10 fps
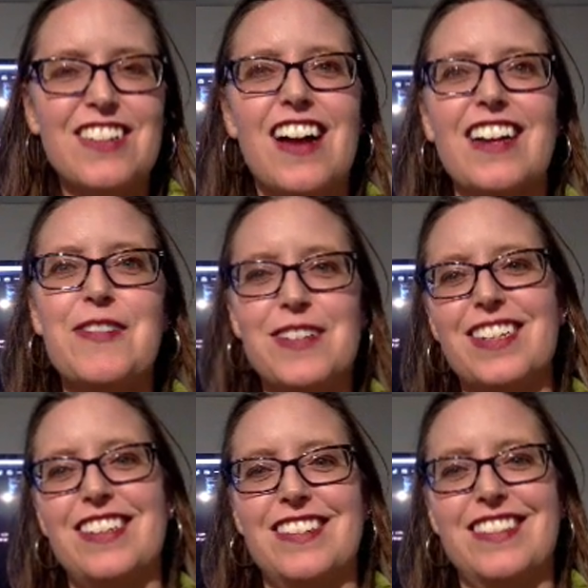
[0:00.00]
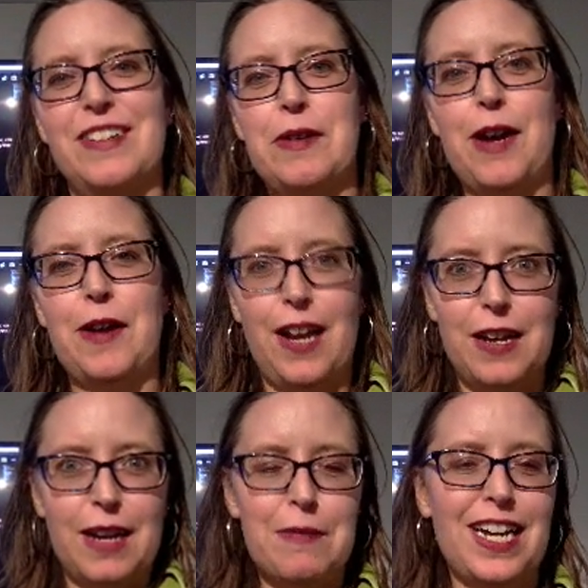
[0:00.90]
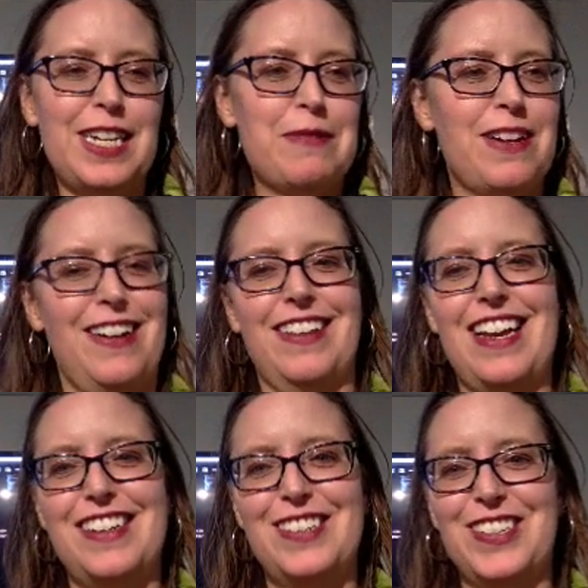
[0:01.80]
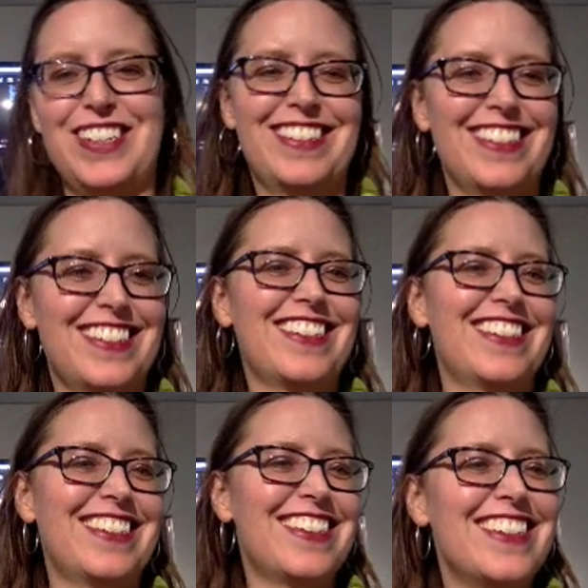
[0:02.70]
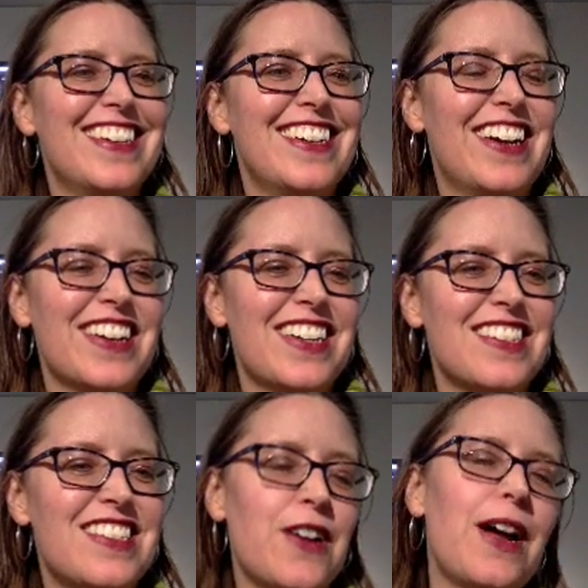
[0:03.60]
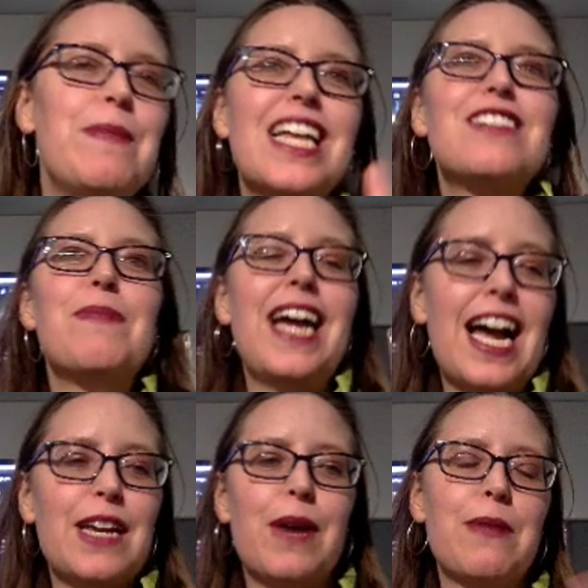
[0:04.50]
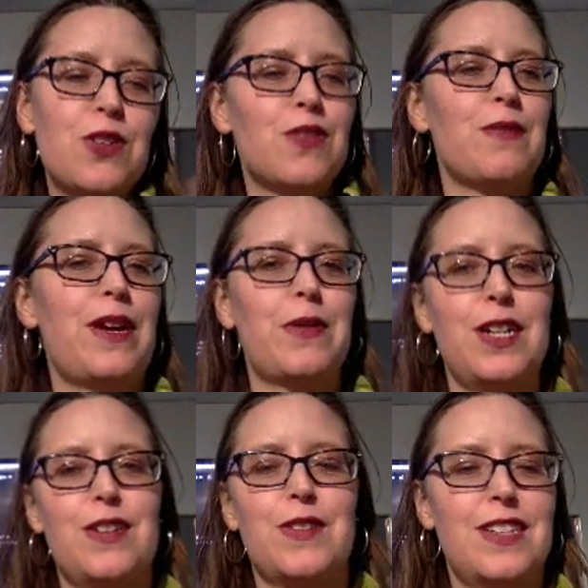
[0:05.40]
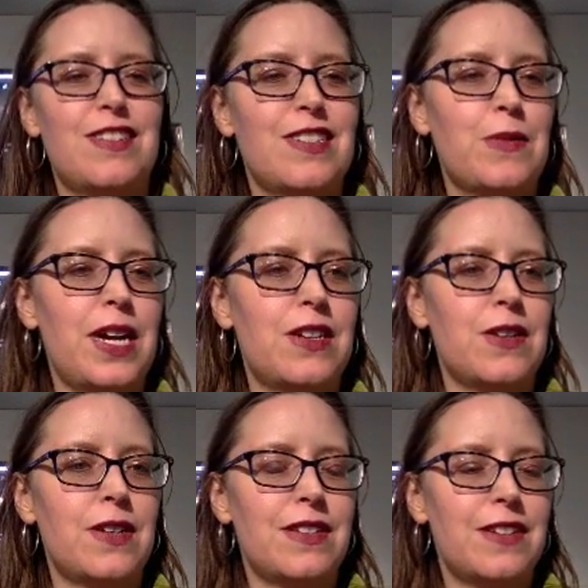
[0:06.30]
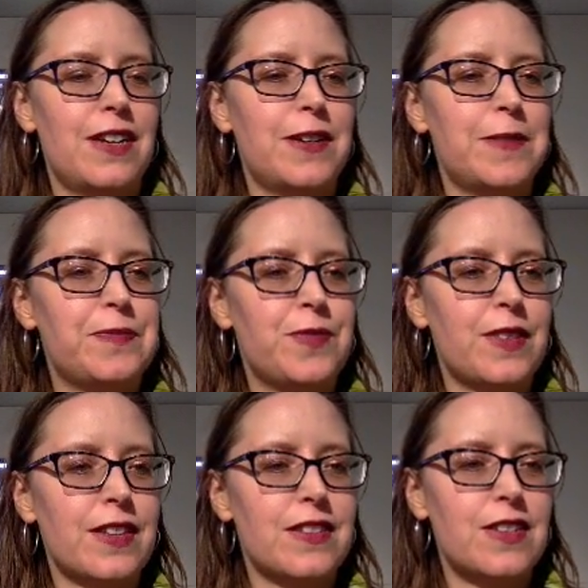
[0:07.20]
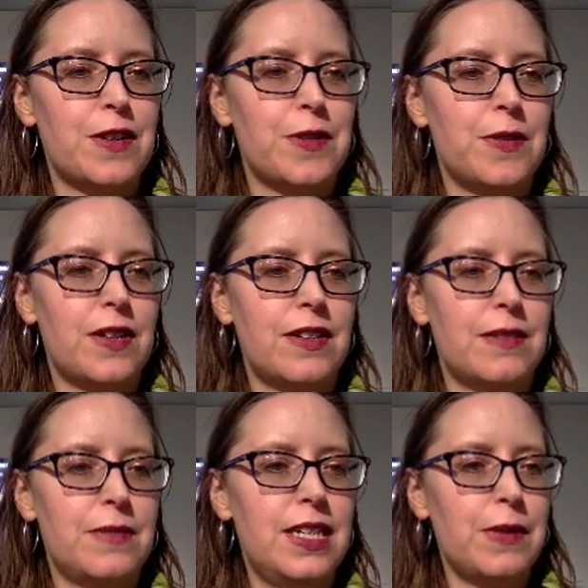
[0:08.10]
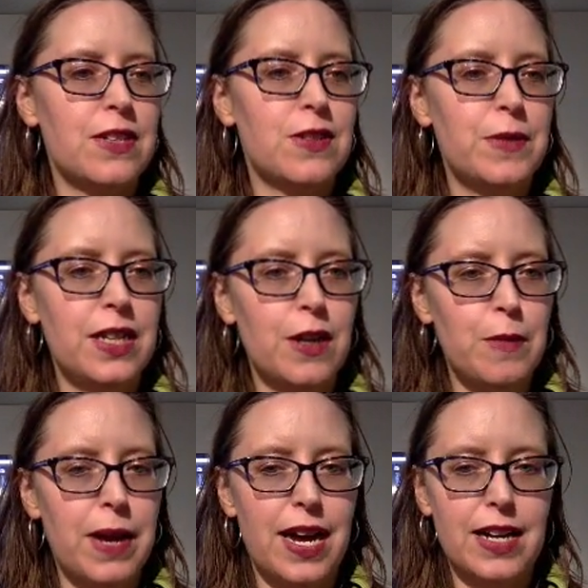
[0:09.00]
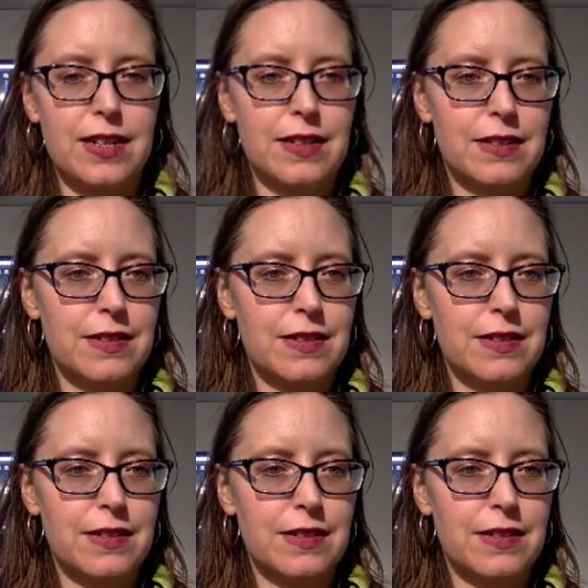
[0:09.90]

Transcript: o'clock, I want it in my email, how to do it. So, I mean, that's my hacky way, I'm sure there's a better way to do it, that's just the way I do it. Um, so, anyway, so we can go back,